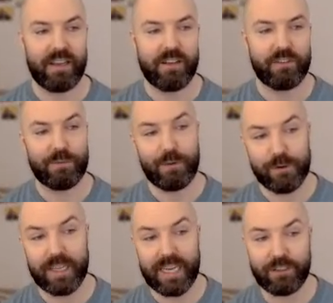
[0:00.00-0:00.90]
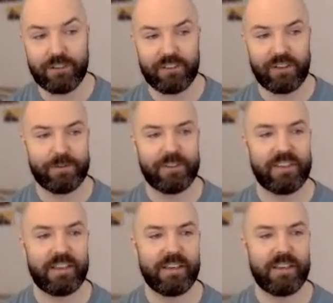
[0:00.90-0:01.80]
So if you feel anxious all of a
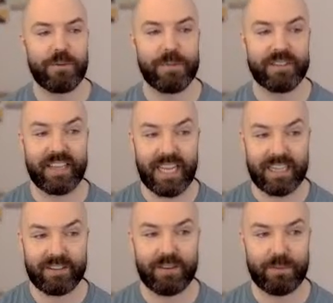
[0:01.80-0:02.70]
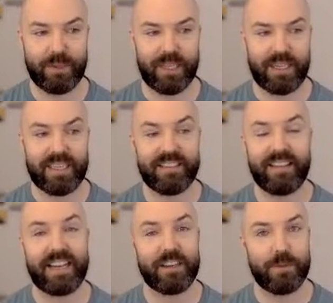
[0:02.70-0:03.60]
sudden, you must cancel the plan. Is
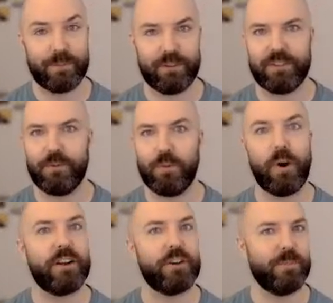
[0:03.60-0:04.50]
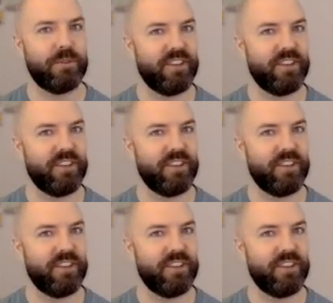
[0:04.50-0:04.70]
that a compulsion? 100%.